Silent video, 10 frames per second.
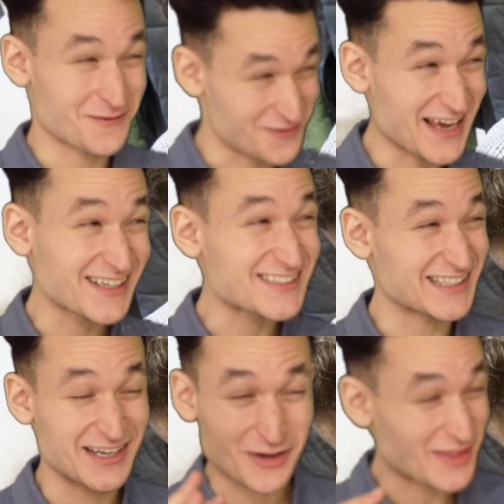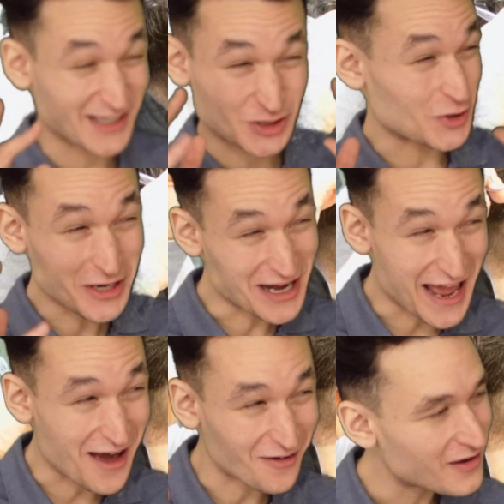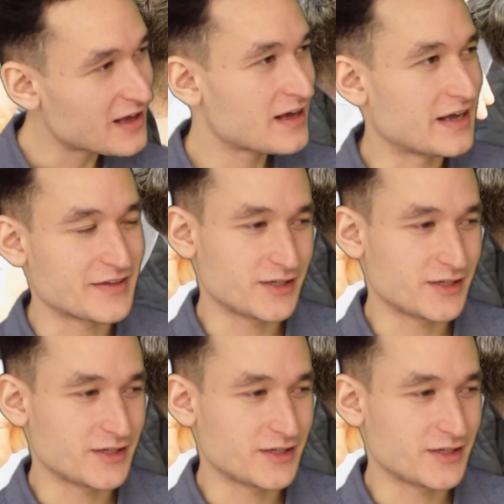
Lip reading: fixed and everything's good now, and then